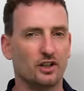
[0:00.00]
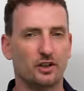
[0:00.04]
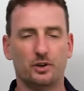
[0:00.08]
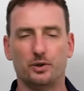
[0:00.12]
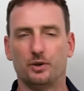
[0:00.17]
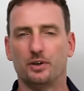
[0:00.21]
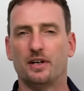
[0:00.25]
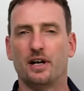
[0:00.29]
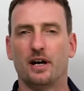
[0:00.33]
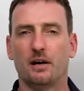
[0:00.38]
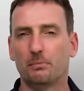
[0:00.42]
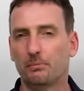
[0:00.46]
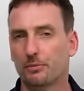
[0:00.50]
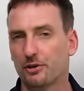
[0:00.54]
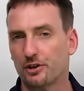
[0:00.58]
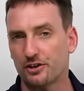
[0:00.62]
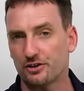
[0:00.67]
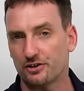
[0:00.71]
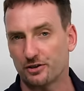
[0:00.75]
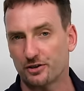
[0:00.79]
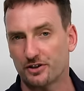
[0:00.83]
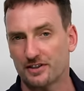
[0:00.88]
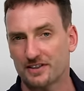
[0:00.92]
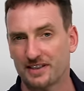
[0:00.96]
to
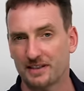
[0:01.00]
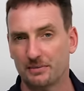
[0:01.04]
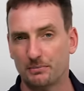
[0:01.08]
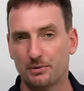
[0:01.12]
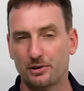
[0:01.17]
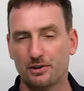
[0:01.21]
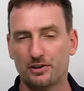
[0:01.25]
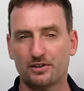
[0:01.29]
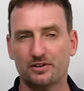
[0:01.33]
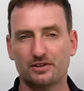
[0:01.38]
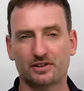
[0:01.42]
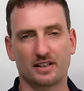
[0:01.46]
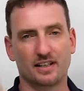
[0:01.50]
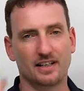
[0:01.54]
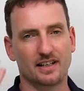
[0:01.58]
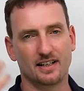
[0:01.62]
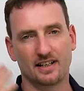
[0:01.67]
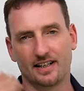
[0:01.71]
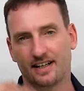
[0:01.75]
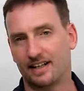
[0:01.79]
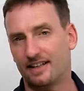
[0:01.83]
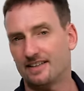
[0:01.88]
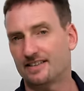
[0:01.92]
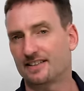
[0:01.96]
numbers or symbols,
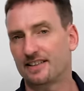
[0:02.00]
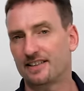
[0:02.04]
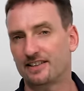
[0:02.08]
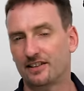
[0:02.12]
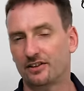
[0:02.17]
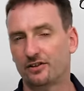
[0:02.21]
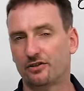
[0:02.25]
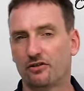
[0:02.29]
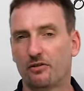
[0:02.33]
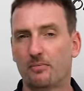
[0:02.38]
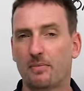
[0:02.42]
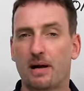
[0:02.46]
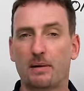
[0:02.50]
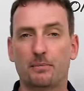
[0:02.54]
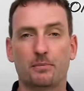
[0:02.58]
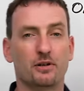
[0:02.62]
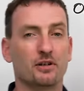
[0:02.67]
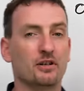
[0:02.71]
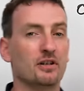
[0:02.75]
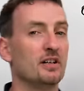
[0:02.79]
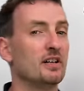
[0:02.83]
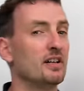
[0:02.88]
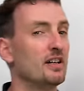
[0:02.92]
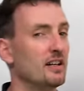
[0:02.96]
and it's easy to
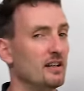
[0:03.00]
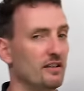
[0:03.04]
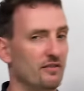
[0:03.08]
remember,